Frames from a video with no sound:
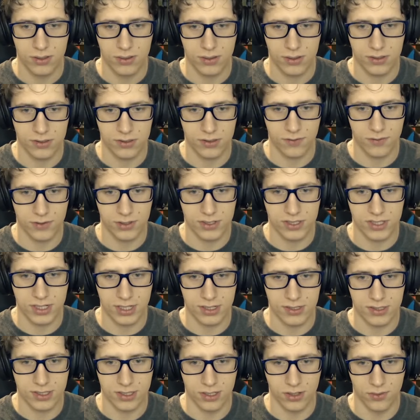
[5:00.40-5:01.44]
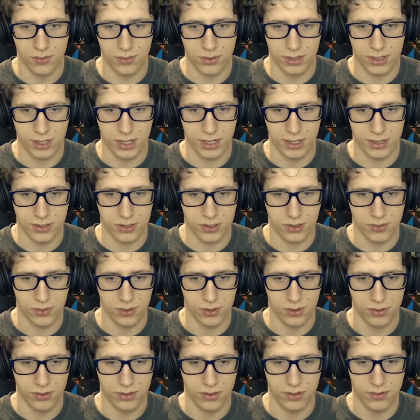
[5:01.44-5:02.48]
Because if we stay still, we're kind of
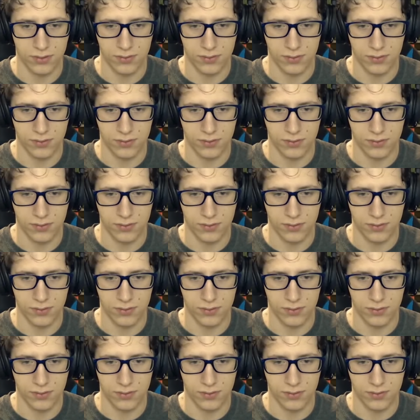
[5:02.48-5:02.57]
screwed.